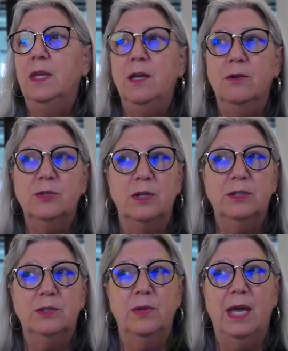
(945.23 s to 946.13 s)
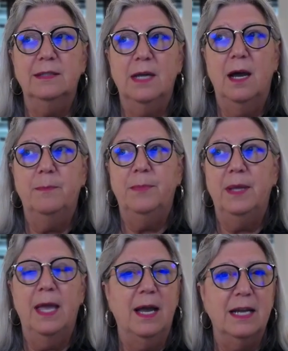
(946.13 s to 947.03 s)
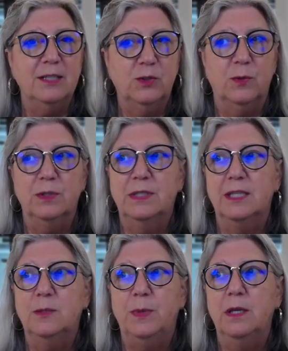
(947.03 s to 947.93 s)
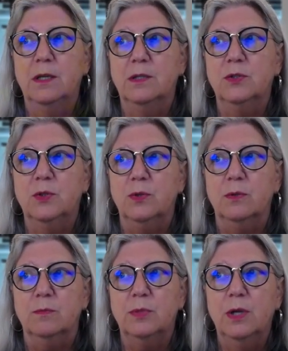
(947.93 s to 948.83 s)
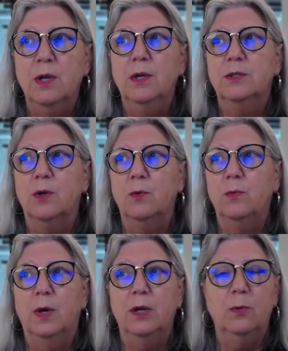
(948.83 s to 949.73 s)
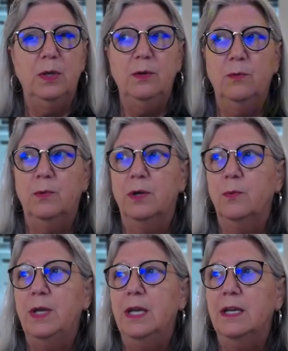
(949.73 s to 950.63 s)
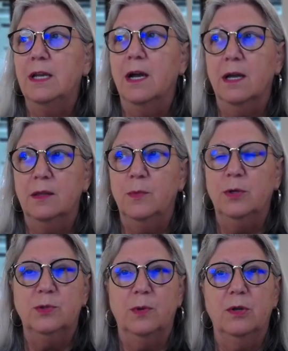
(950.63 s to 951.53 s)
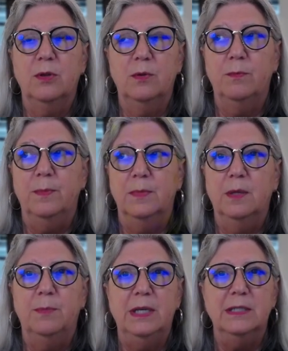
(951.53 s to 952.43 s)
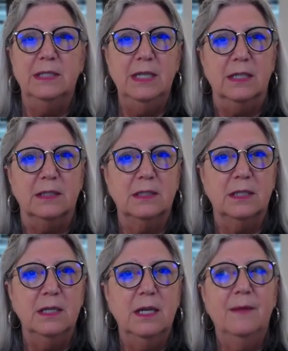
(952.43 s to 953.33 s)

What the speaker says: Here's also that top AI source that's being consumed. So what are we hitting on the most? What are the biggest hits?